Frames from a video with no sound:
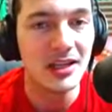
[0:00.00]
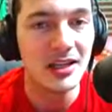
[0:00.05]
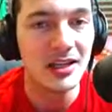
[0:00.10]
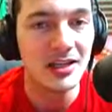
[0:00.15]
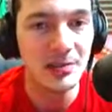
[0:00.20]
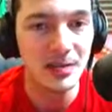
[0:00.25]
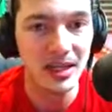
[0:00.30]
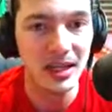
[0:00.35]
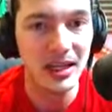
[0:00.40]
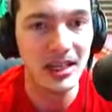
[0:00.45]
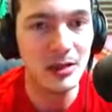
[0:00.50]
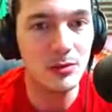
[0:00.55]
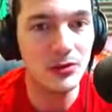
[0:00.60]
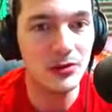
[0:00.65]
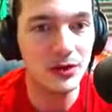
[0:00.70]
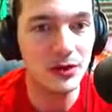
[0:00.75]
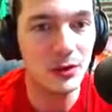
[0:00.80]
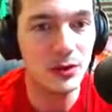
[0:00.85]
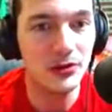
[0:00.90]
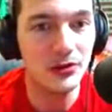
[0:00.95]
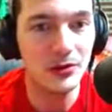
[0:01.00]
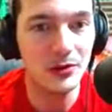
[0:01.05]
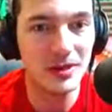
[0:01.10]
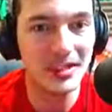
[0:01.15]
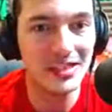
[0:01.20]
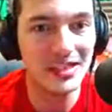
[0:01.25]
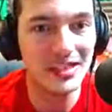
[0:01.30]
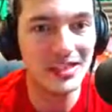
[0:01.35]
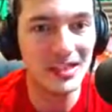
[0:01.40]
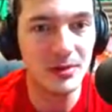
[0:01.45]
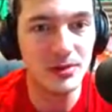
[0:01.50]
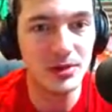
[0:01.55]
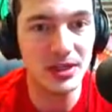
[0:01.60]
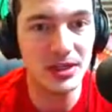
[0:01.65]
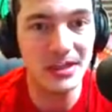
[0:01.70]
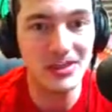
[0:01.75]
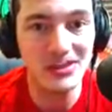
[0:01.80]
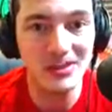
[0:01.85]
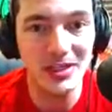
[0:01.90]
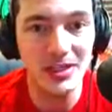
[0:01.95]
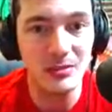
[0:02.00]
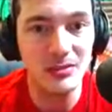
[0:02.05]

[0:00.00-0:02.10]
The beginning was a cool 360 Prince.